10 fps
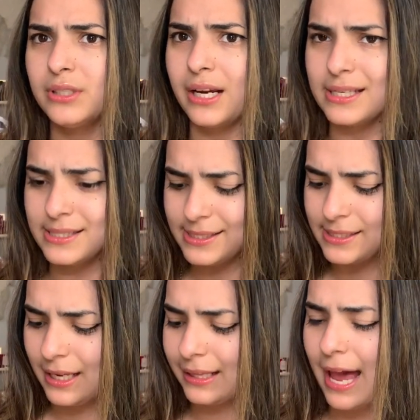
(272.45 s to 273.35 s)
like a,
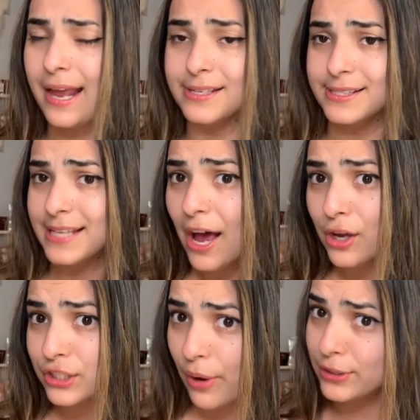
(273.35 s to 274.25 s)
and they had a
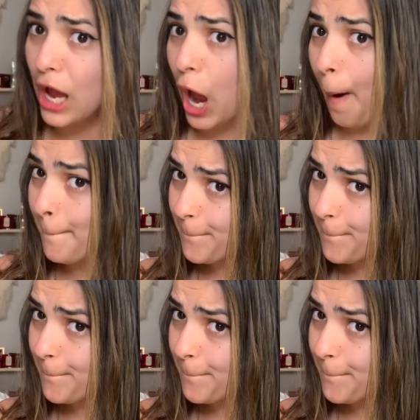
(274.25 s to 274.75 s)
sale, so I was like,